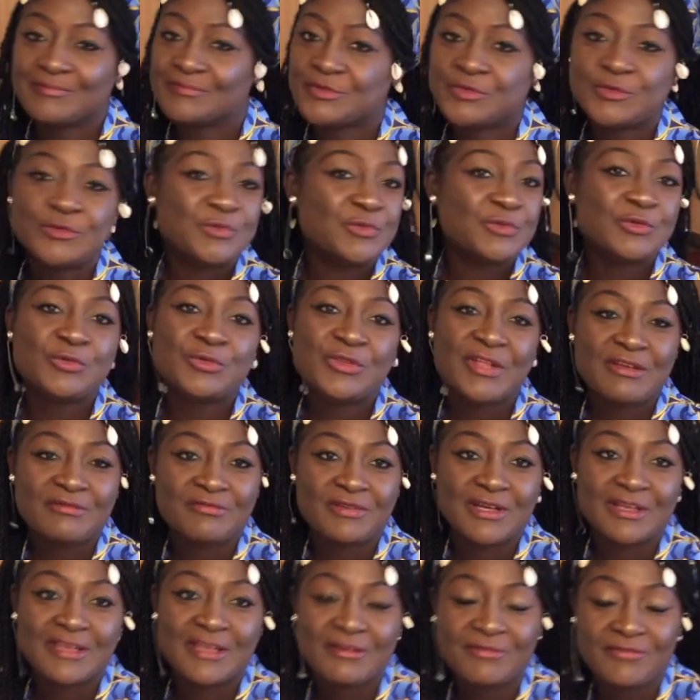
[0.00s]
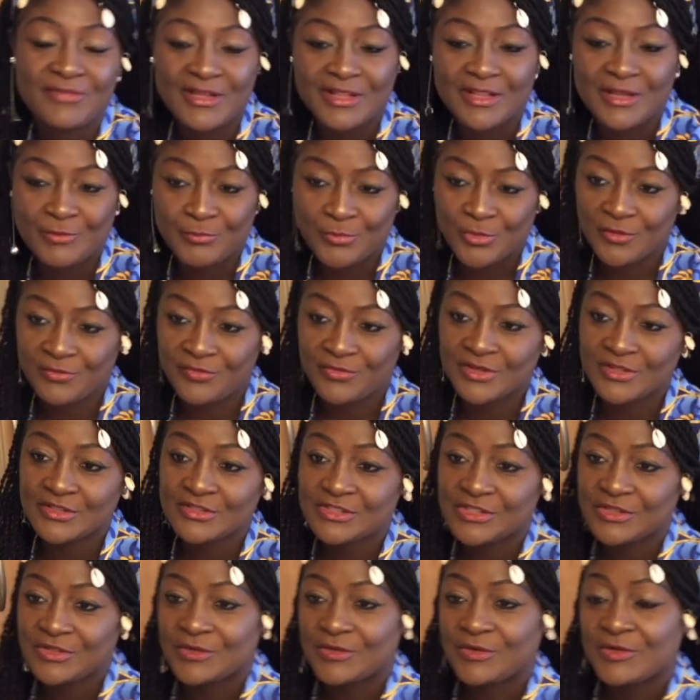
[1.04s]
you never get fed up of it.
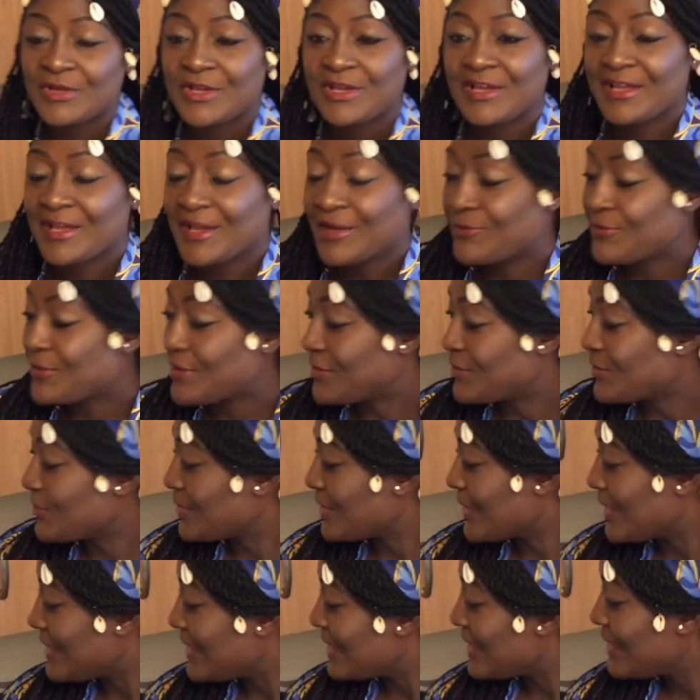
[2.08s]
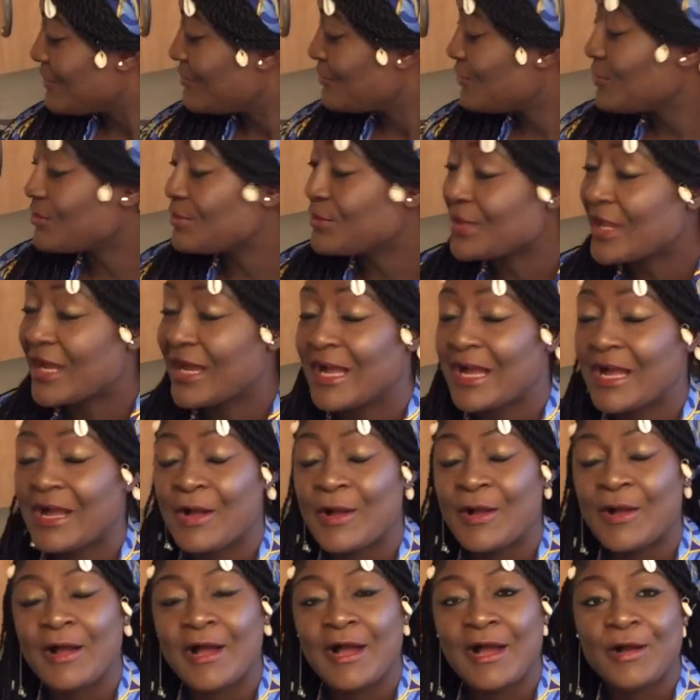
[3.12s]
So we're gonna leave you
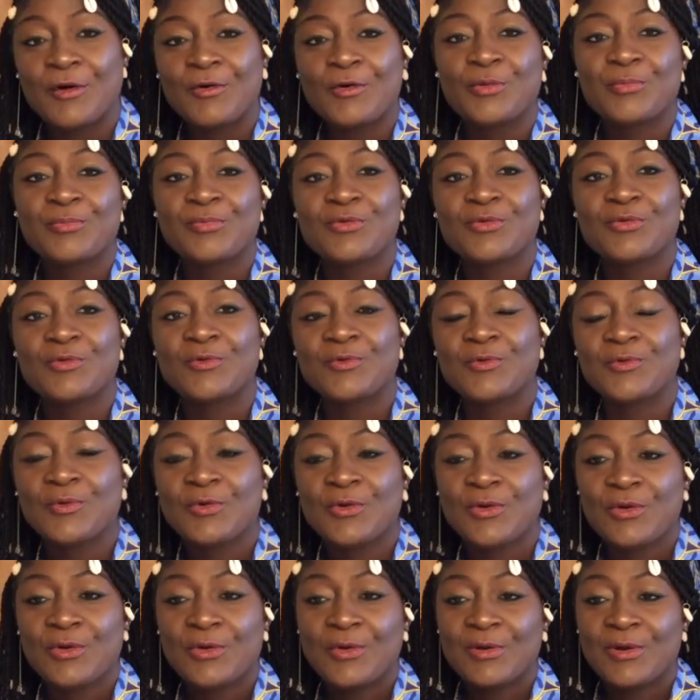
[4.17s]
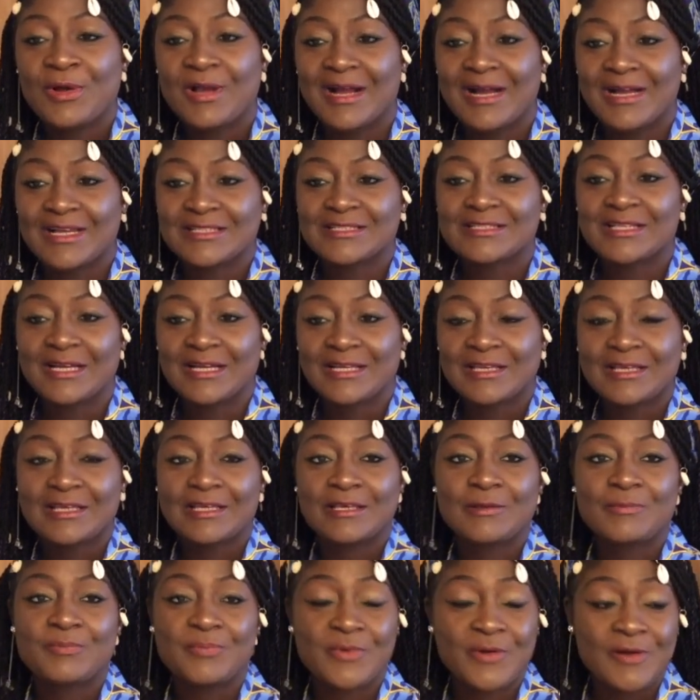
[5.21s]
now. I hope you guys are
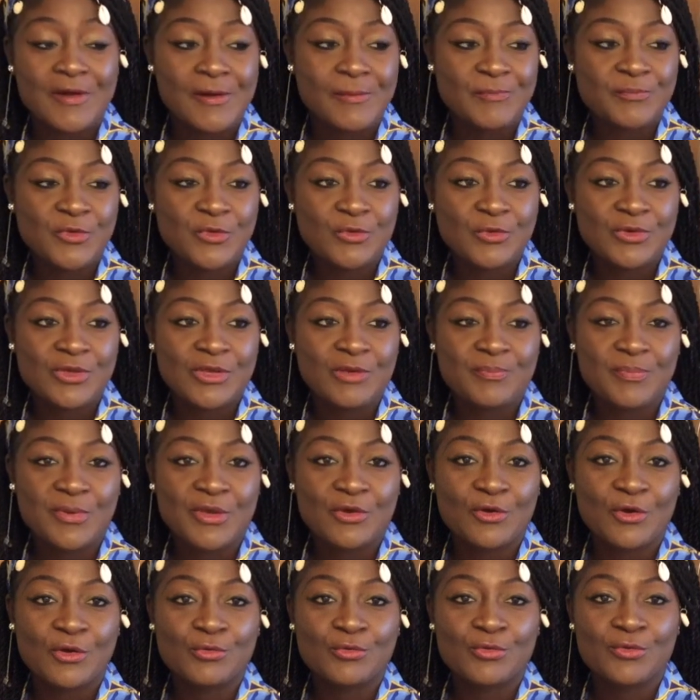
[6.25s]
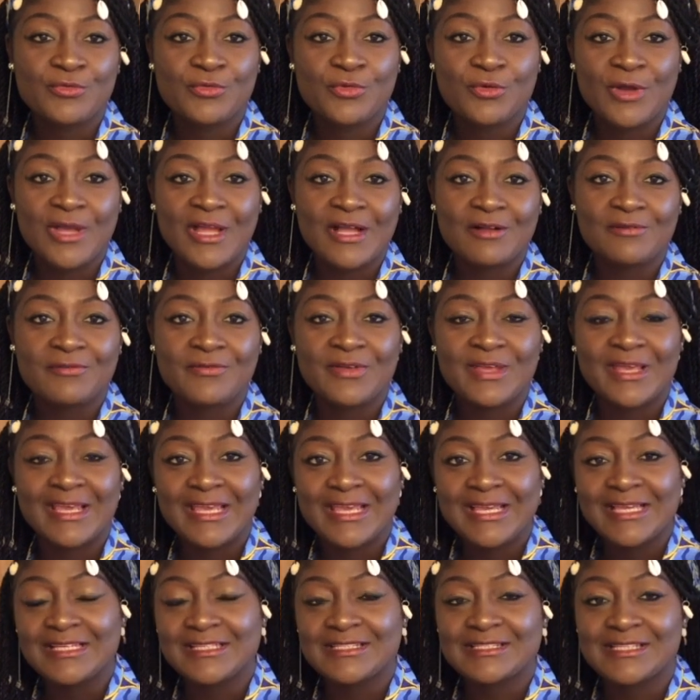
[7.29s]
keeping on with your healthy
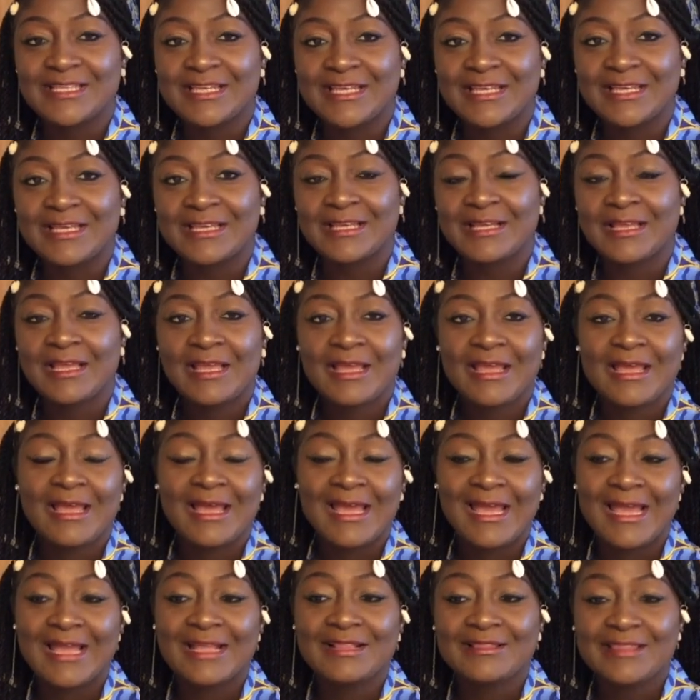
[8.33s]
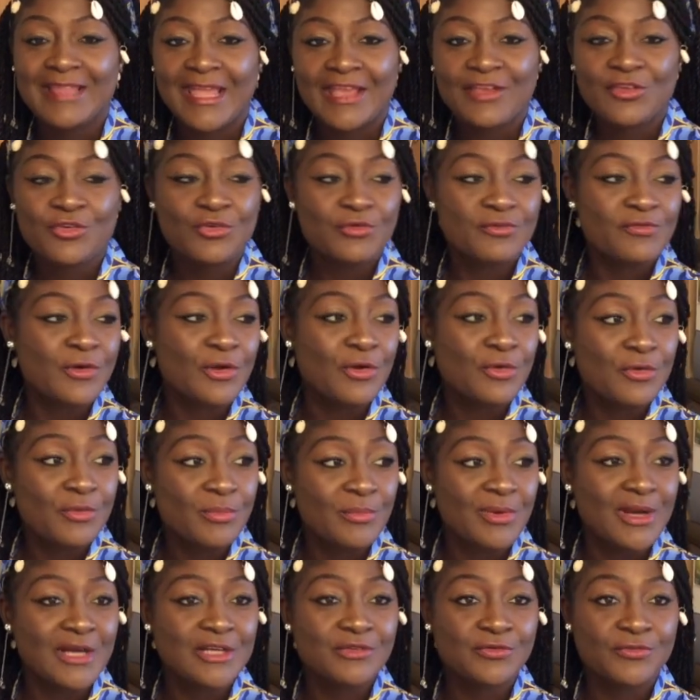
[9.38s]
eating, and thank you very
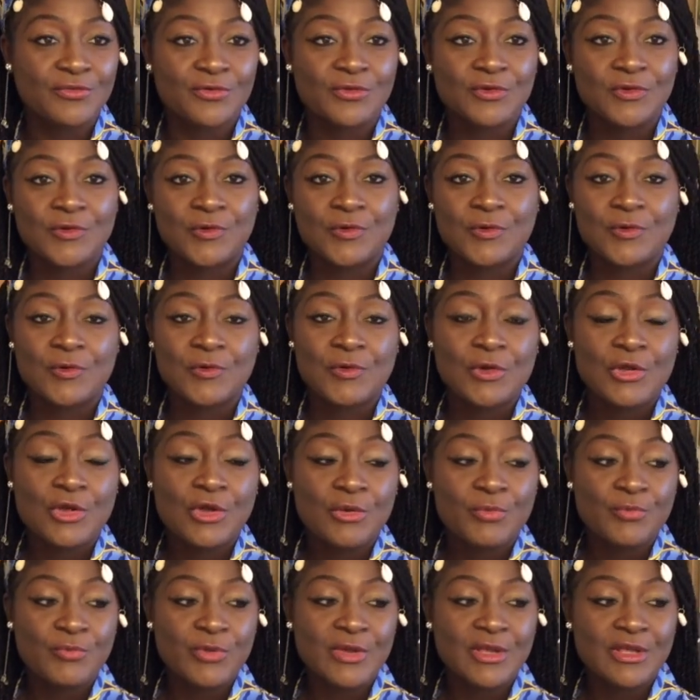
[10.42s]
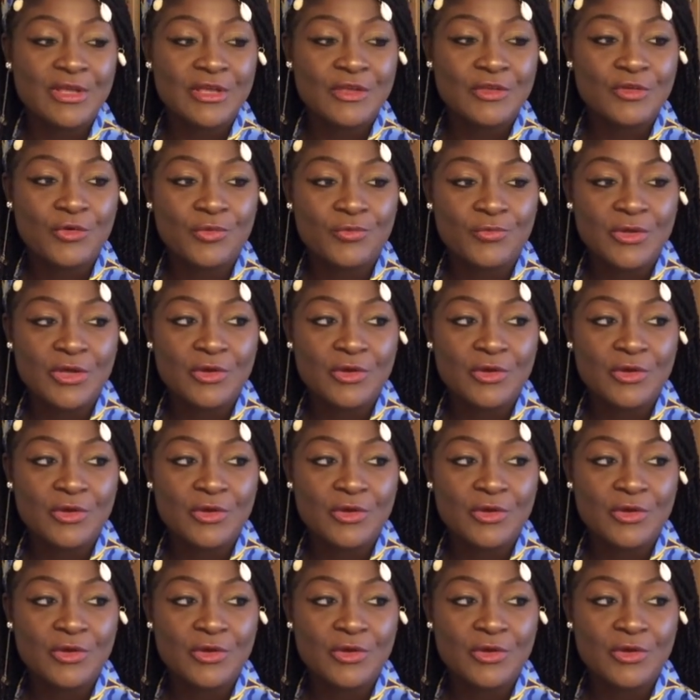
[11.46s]
much for your bringing your